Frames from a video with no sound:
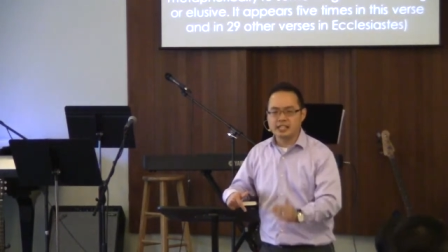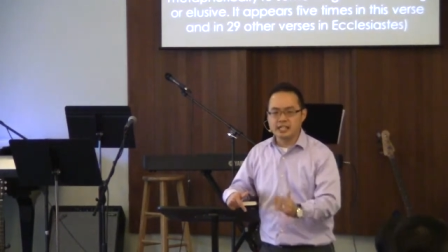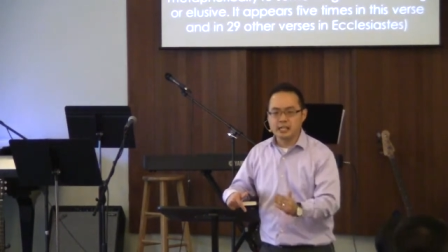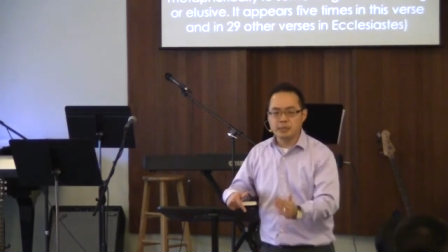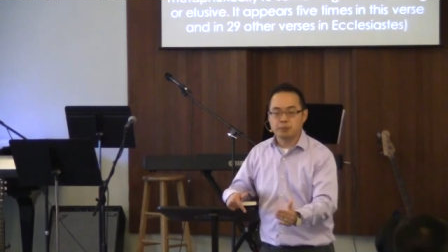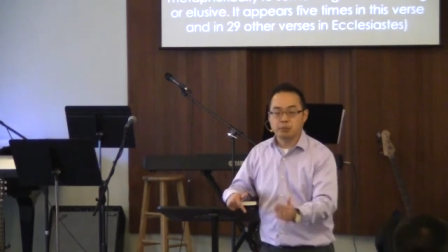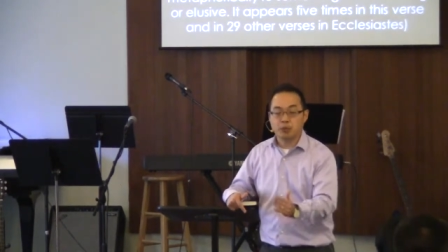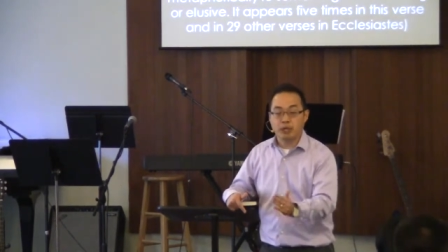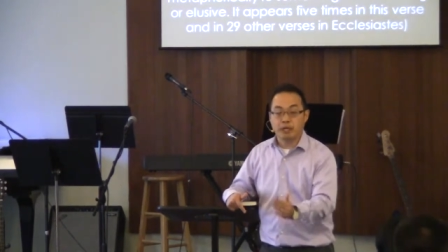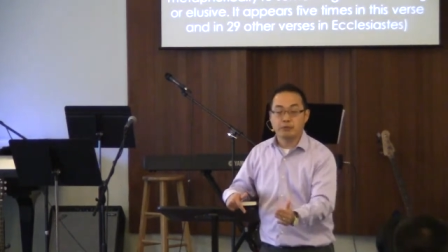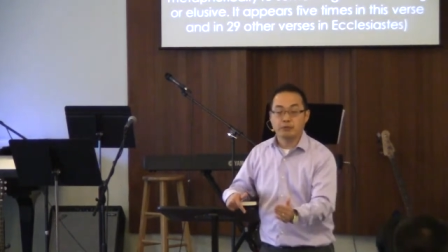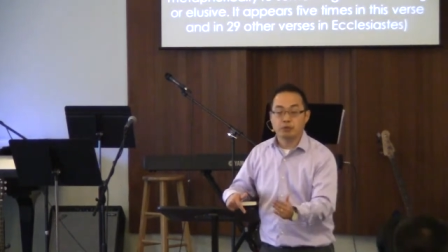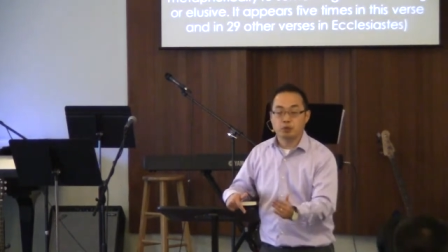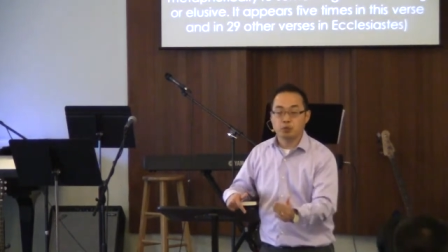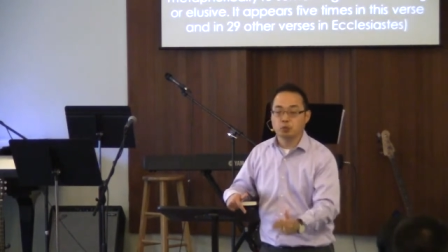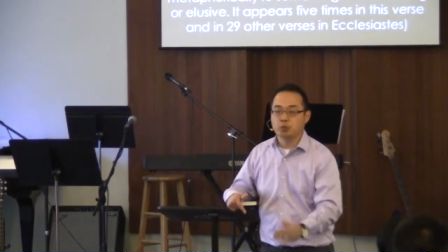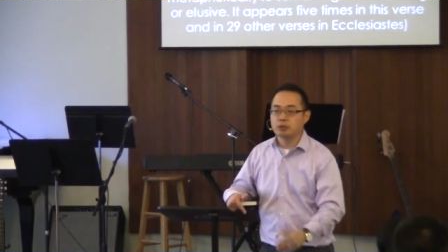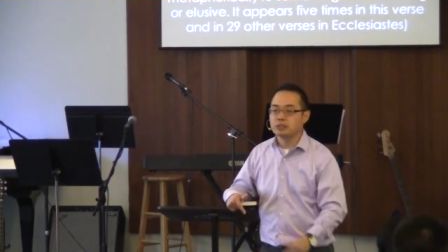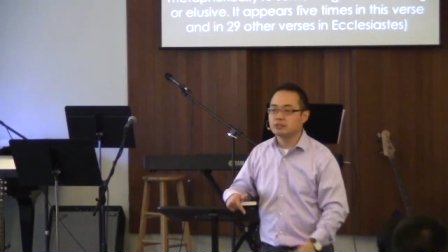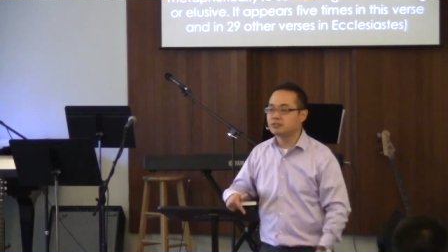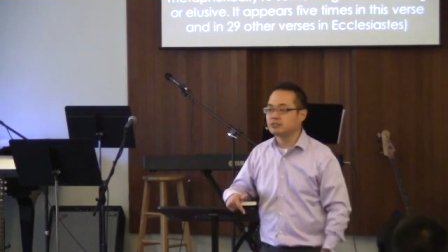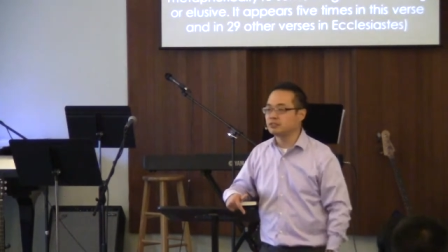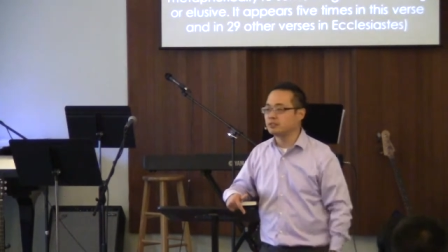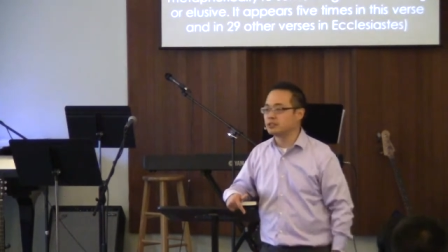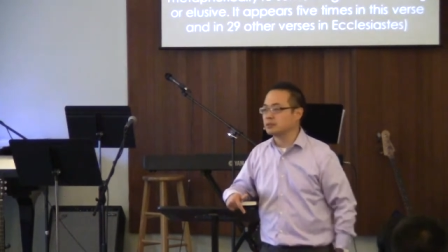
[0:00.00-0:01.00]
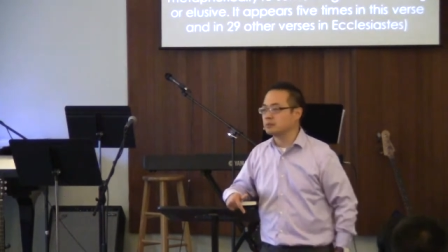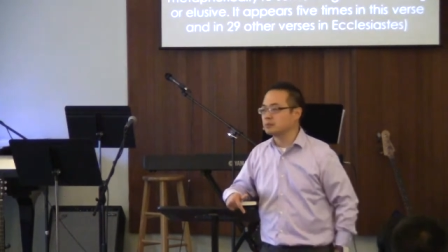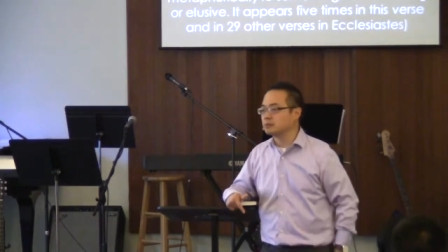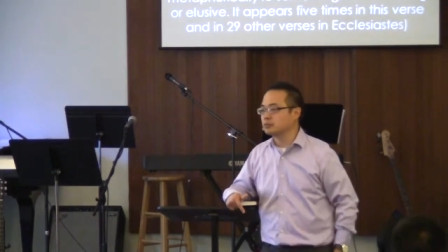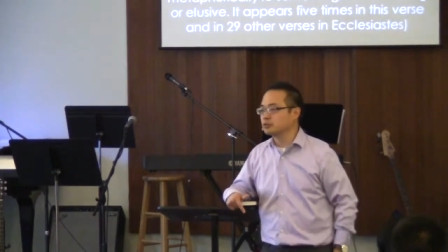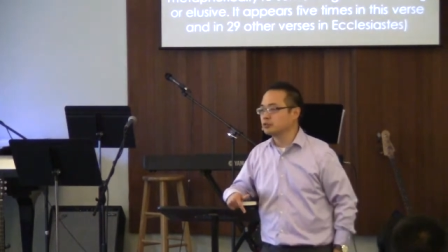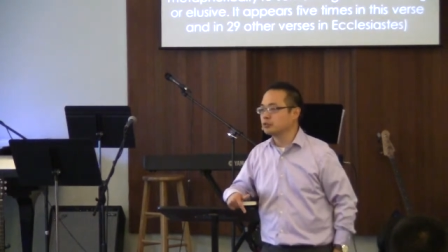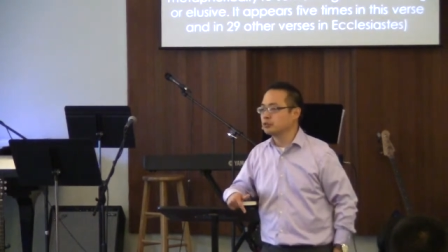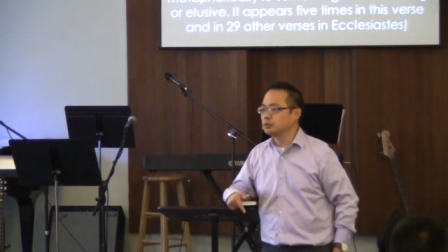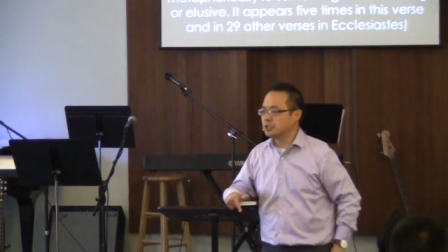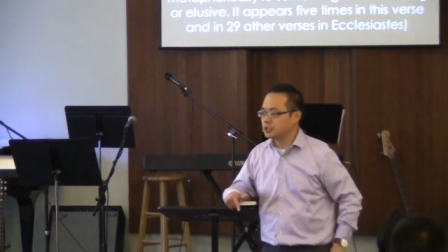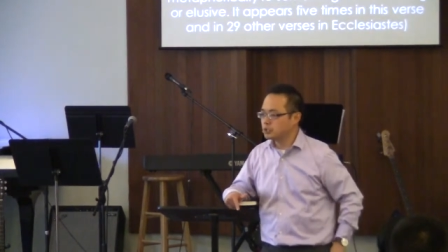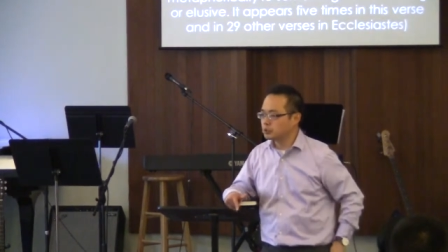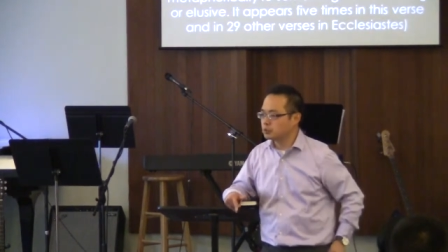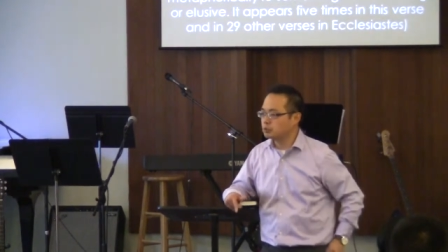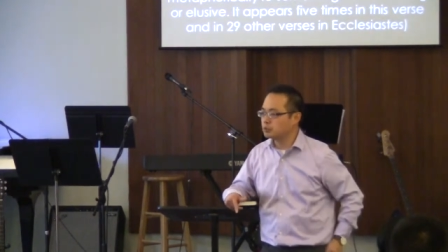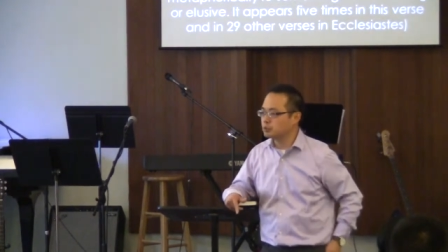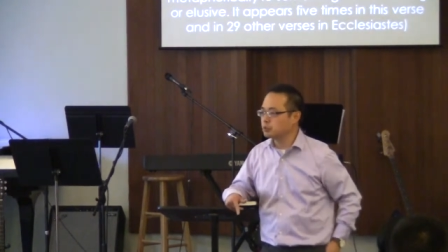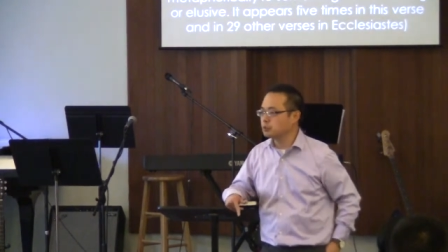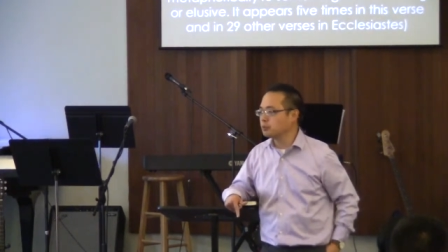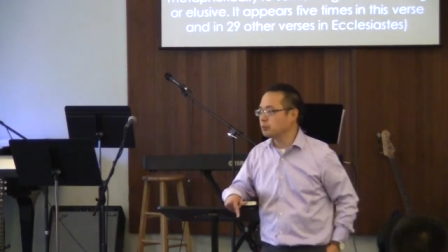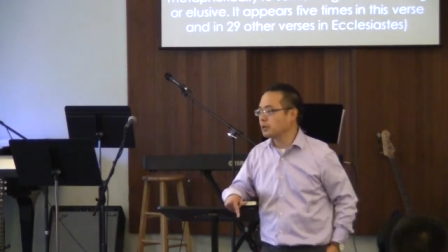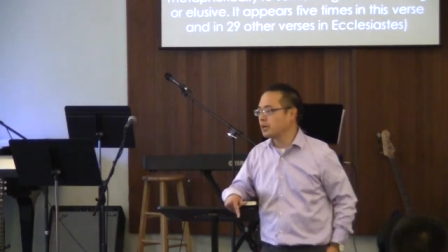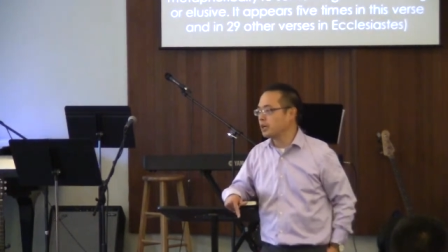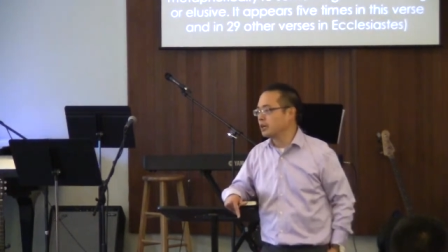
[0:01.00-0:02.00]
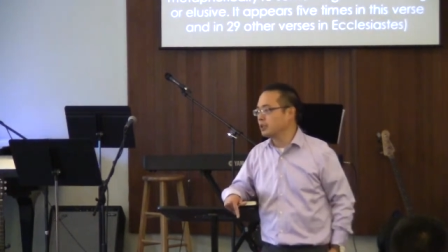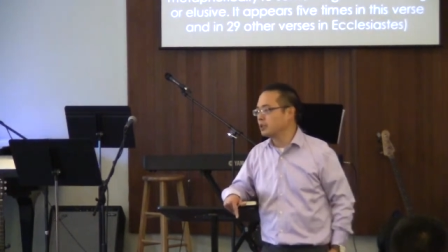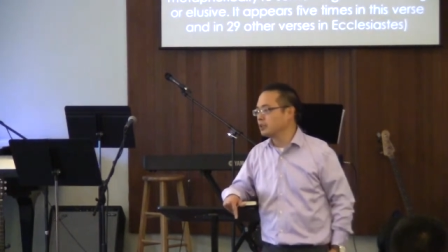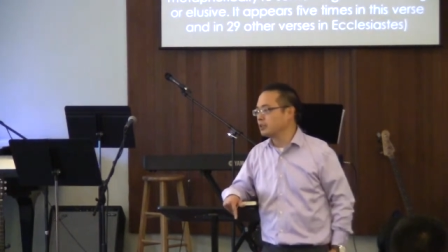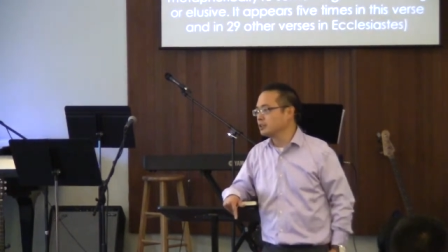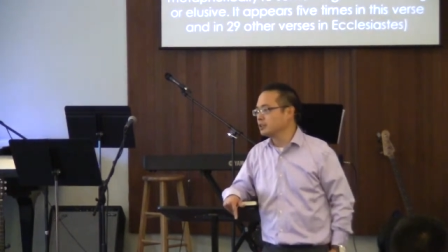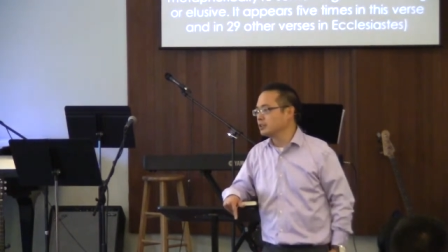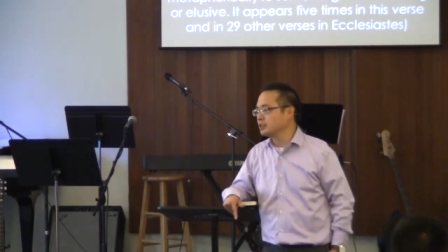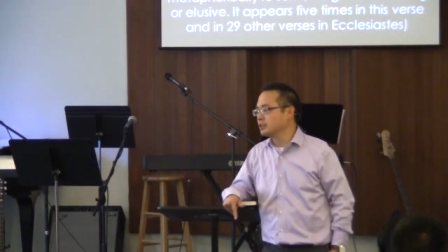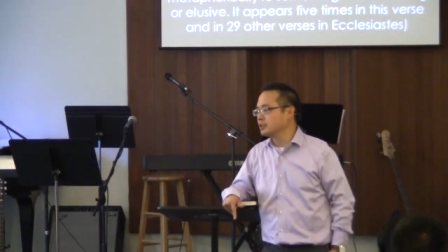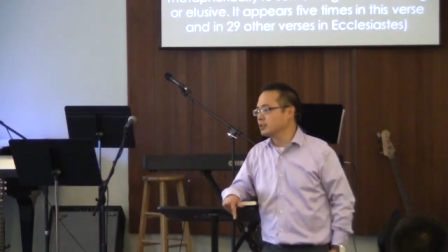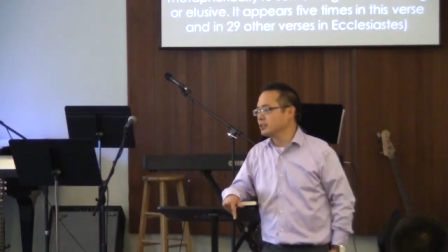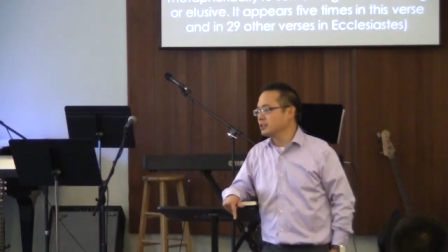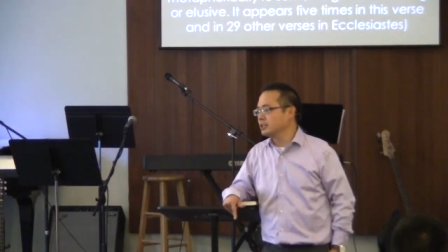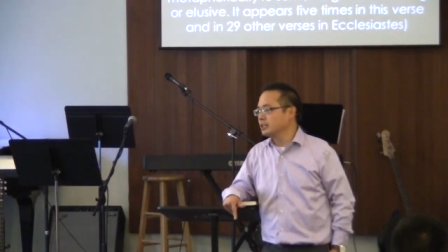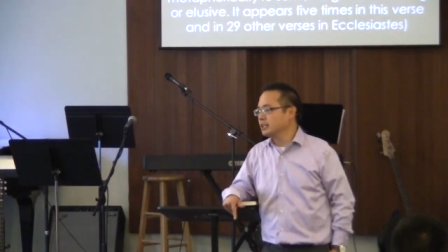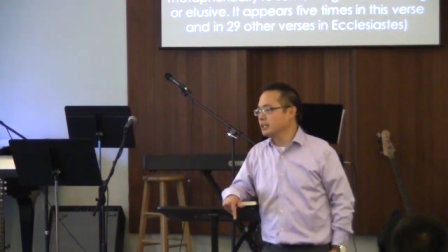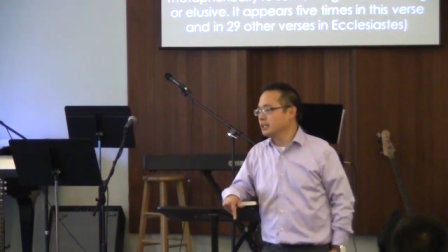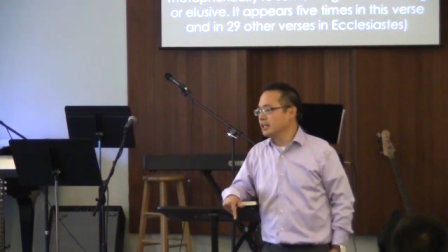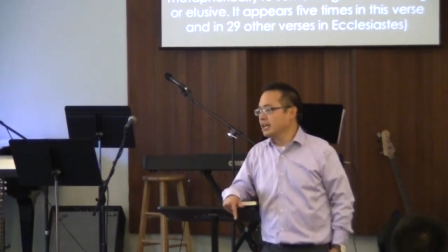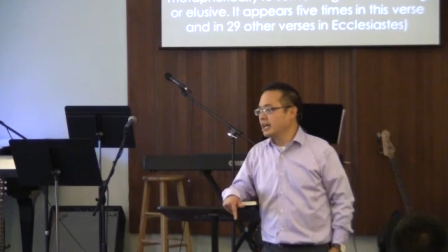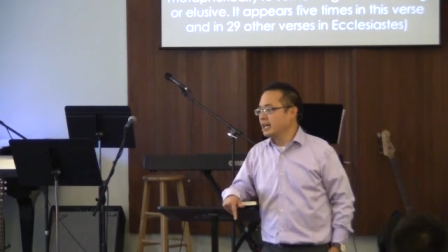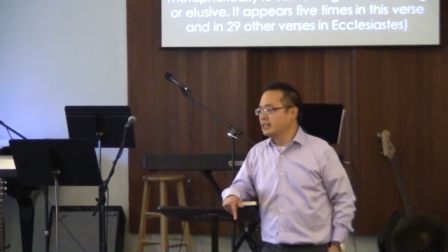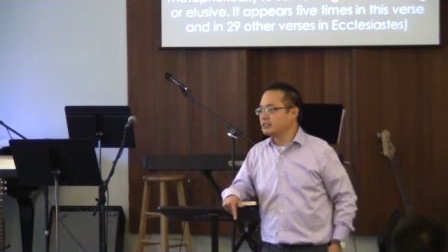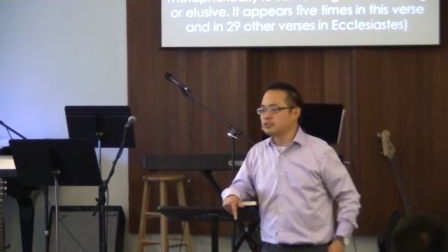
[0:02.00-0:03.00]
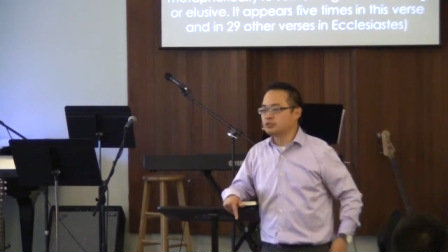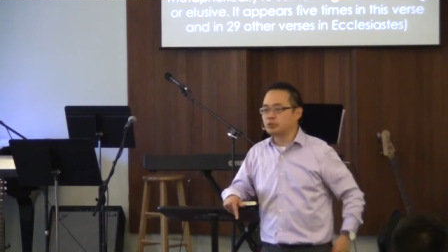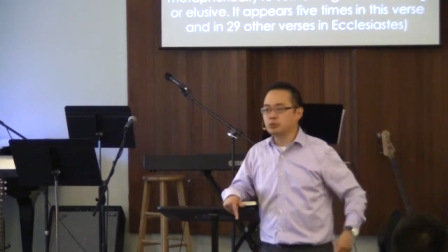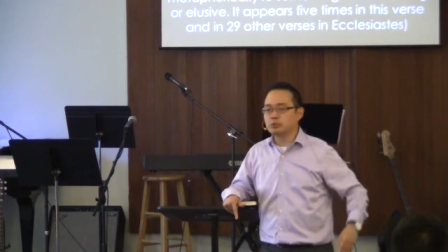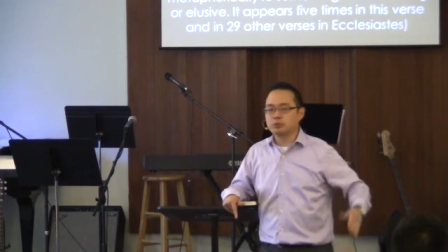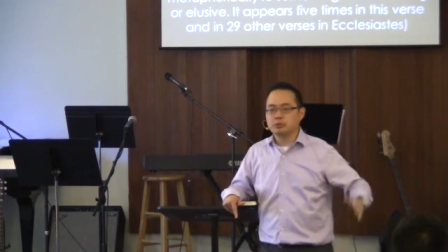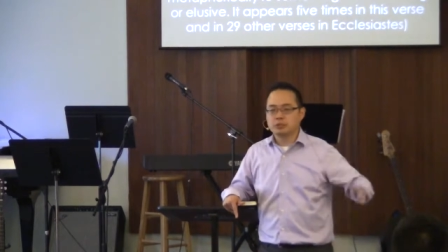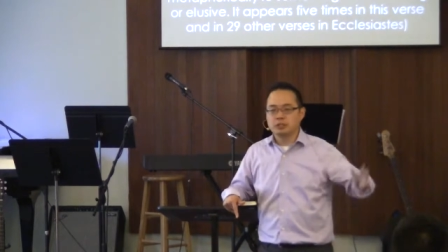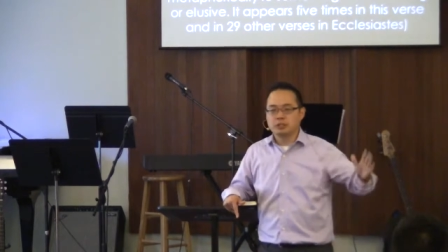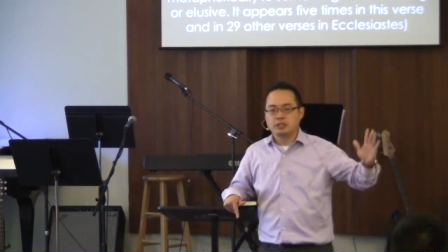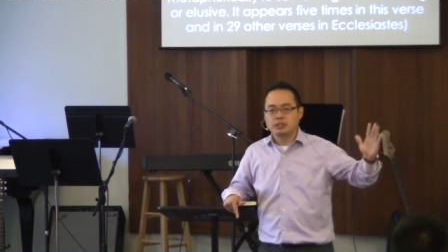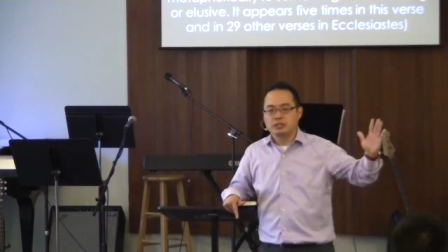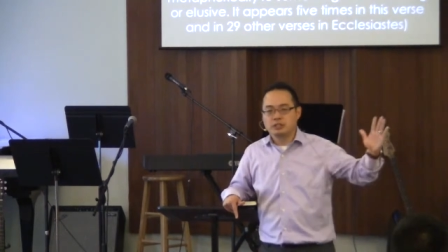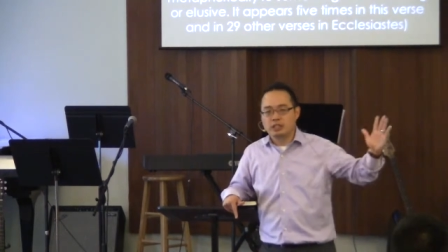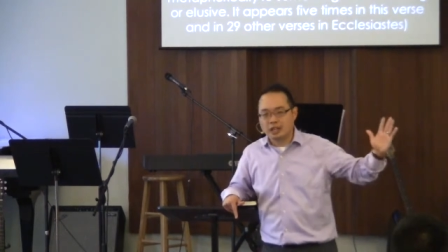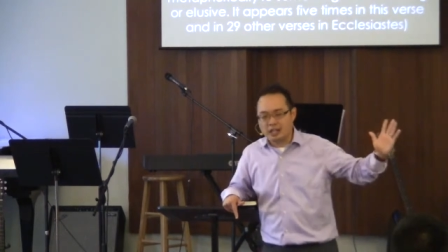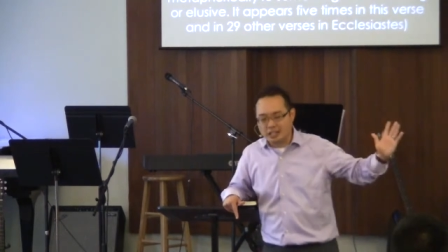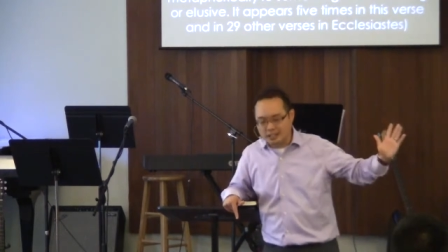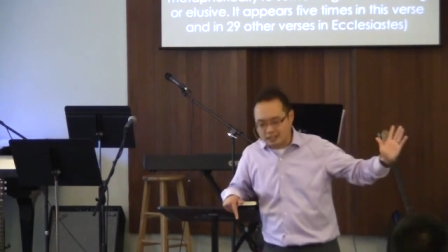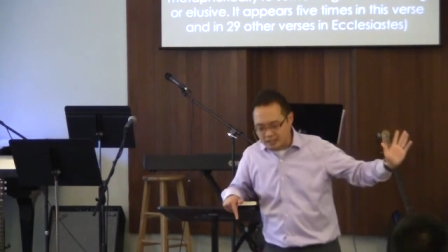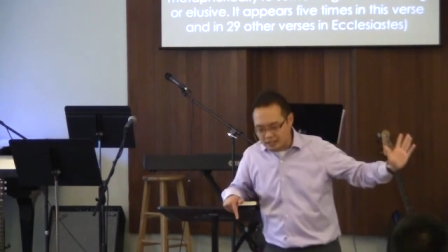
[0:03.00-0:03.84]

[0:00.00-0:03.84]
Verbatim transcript: He prayed for wisdom so he could rule well. And so uh,